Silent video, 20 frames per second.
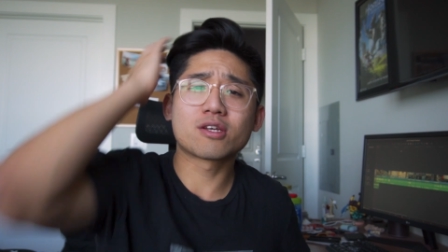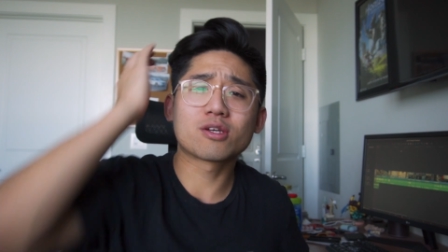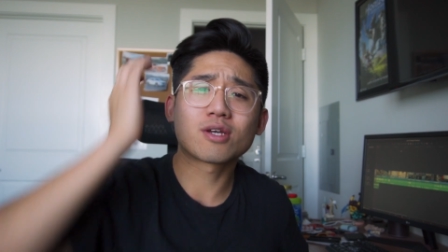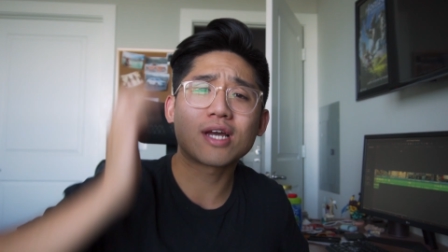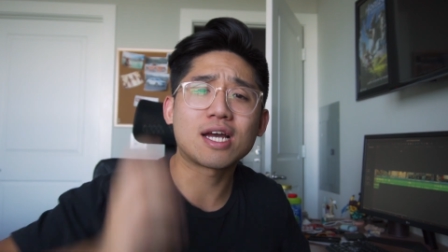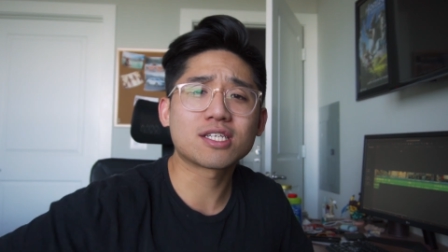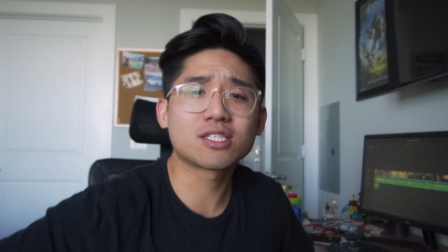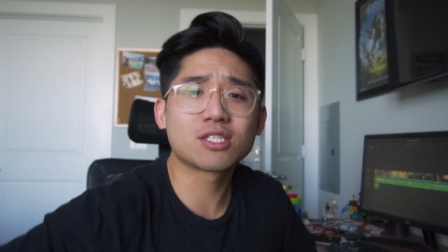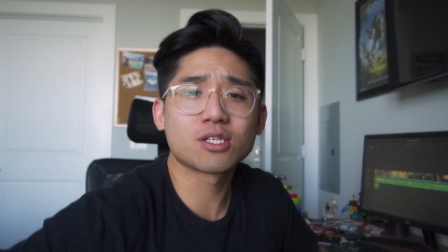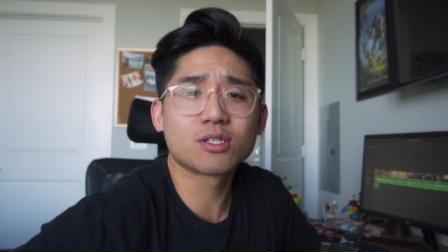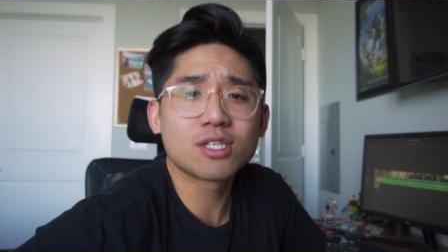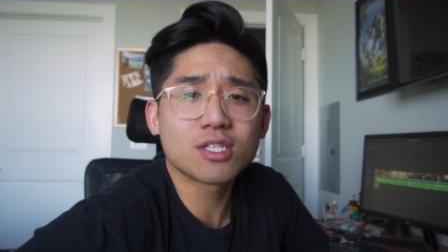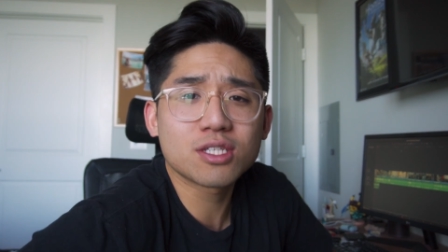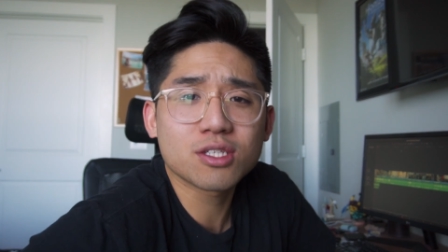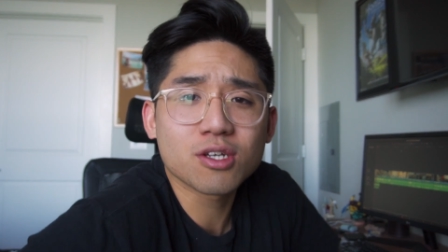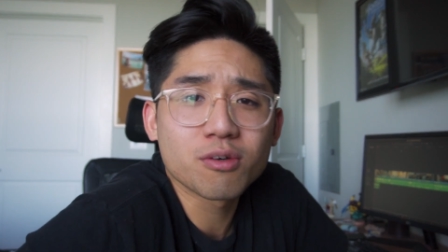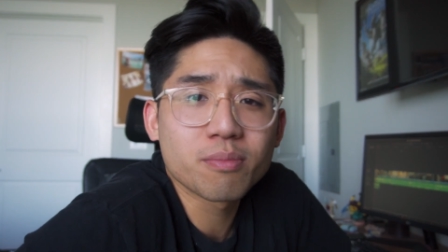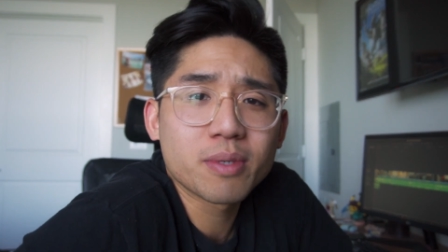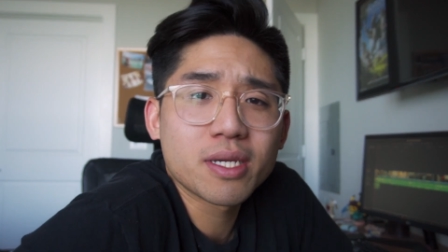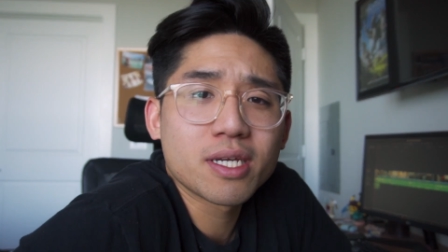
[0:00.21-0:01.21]
you guys, so this is
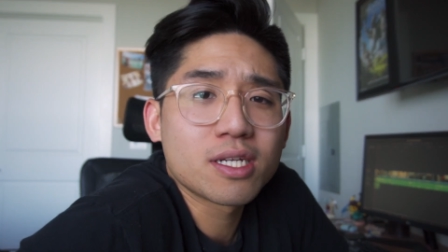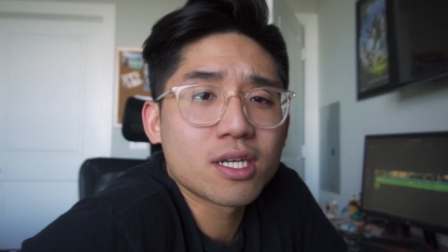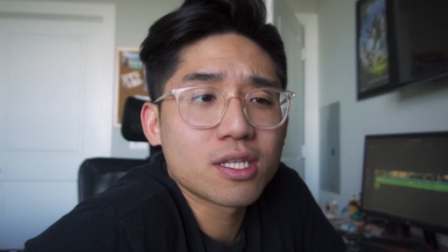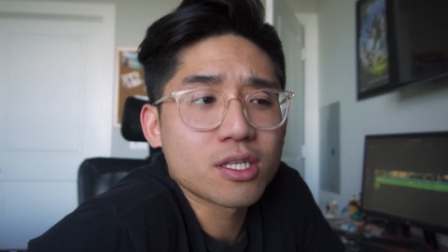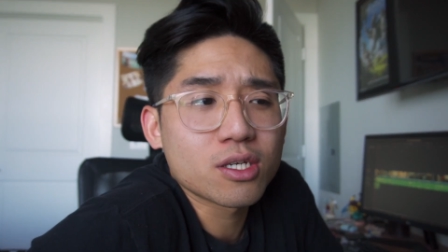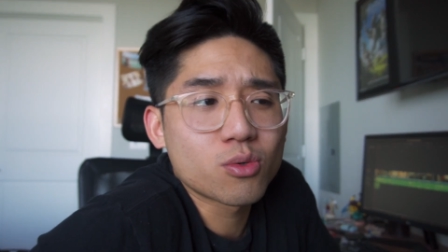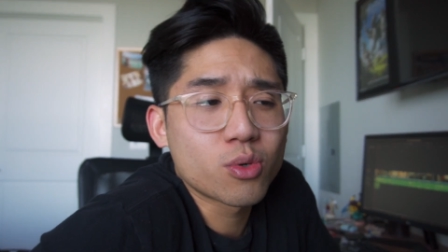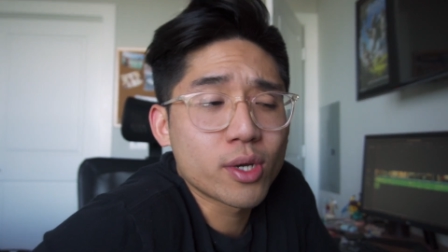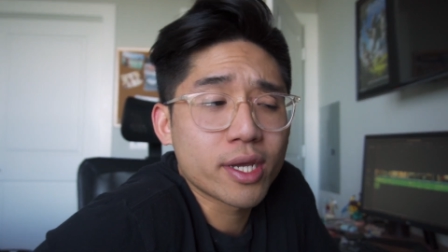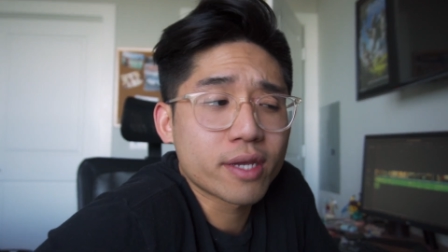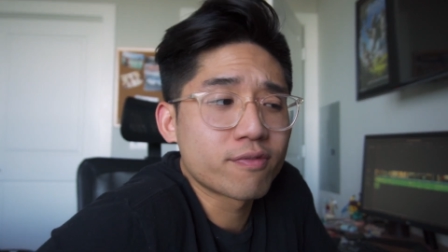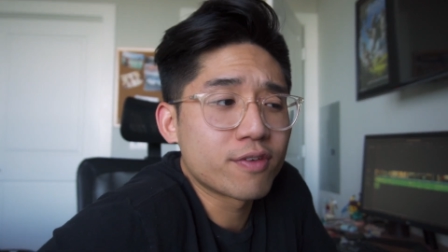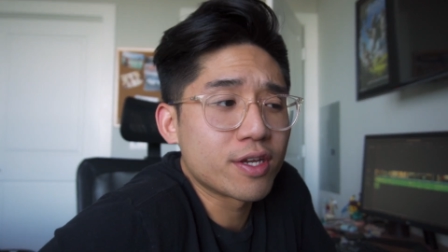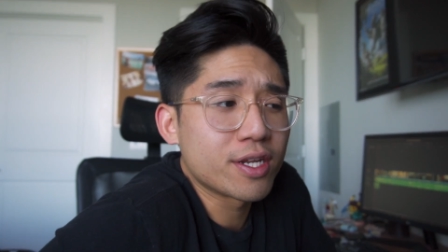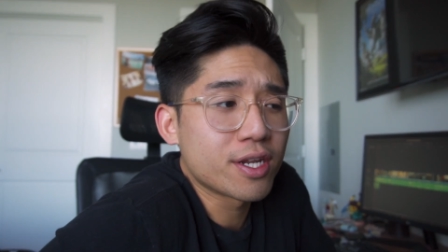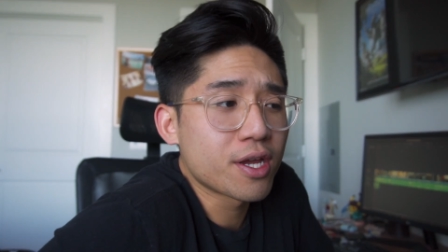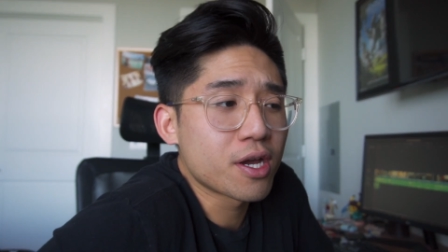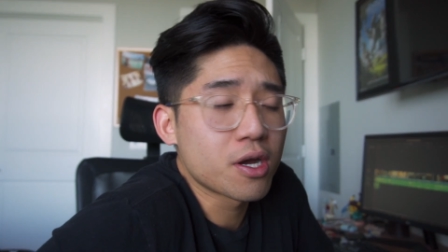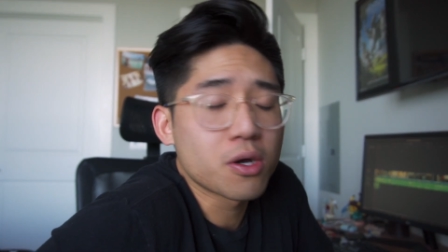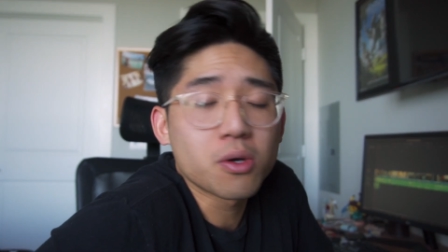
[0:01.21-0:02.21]
gonna be another quick
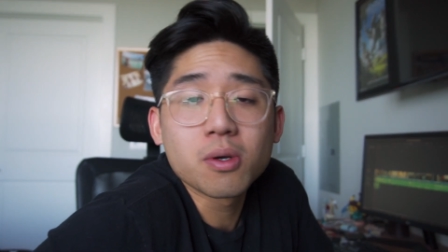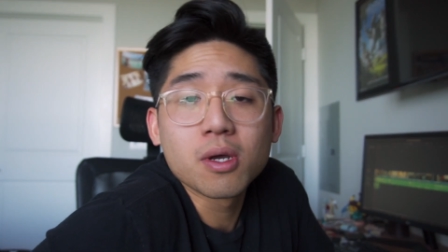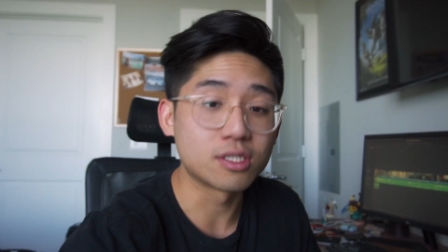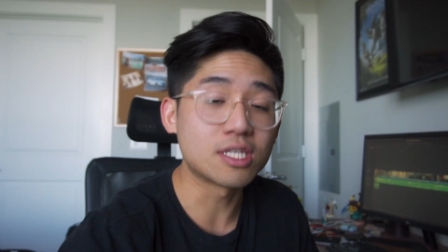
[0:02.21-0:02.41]
video.